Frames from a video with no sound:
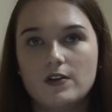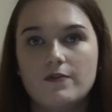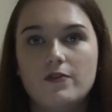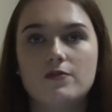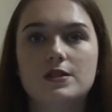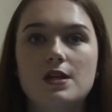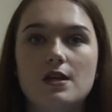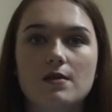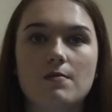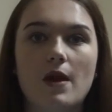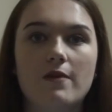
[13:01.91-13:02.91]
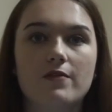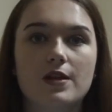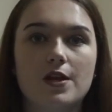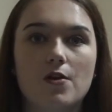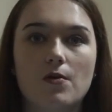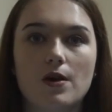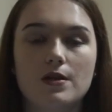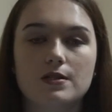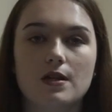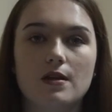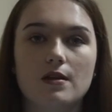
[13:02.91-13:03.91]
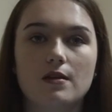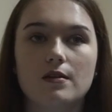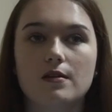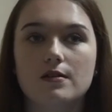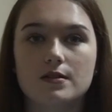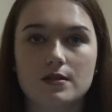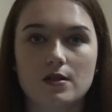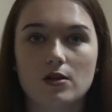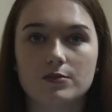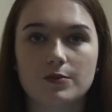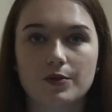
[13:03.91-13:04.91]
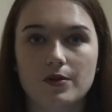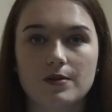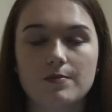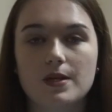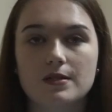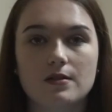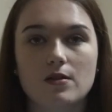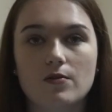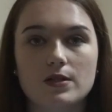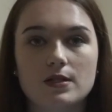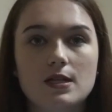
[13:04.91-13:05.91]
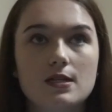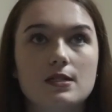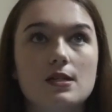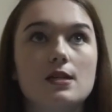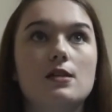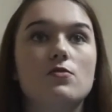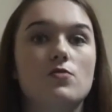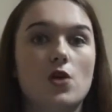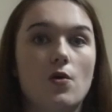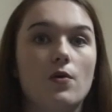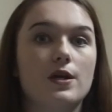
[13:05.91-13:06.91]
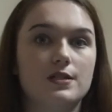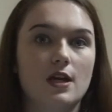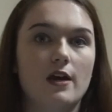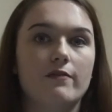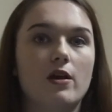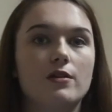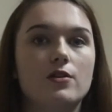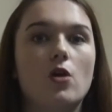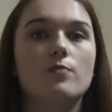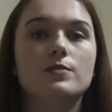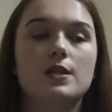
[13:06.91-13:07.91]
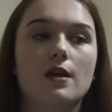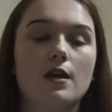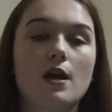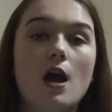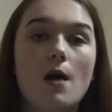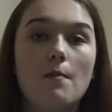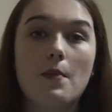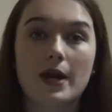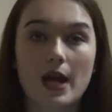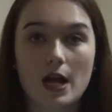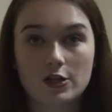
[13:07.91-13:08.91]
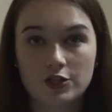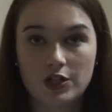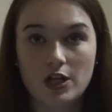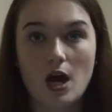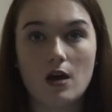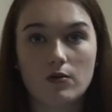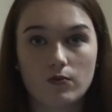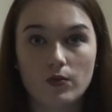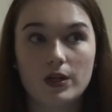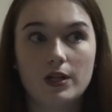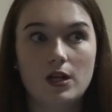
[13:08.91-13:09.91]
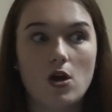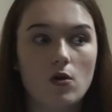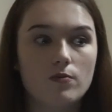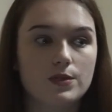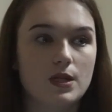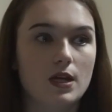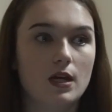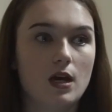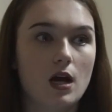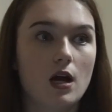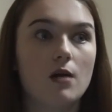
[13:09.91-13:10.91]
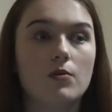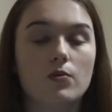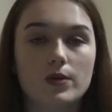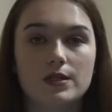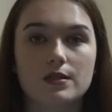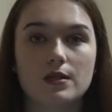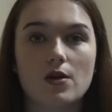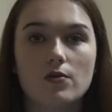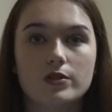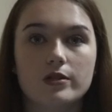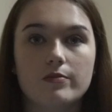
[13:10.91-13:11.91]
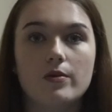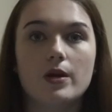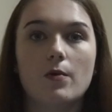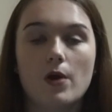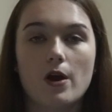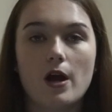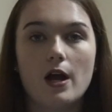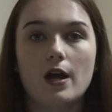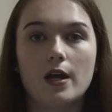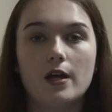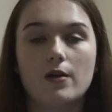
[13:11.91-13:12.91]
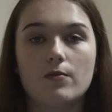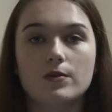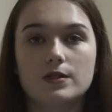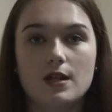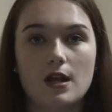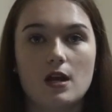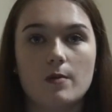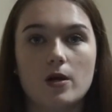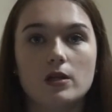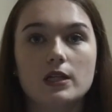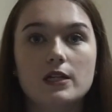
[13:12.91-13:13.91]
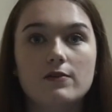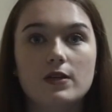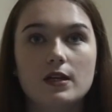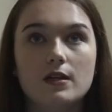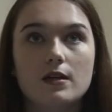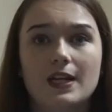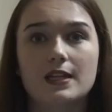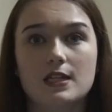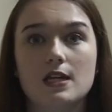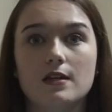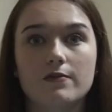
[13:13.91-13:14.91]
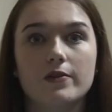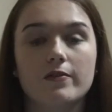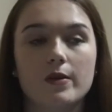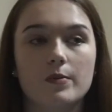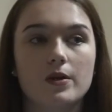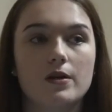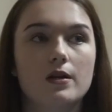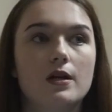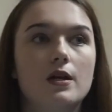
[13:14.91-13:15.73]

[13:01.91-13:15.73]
And if you've seen my video where I said the Disney College program isn't always easy, you know, yes, I have gotten homesick. But I actually got really homesick a couple weeks ago to the point where I was thinking about leaving at the end of November.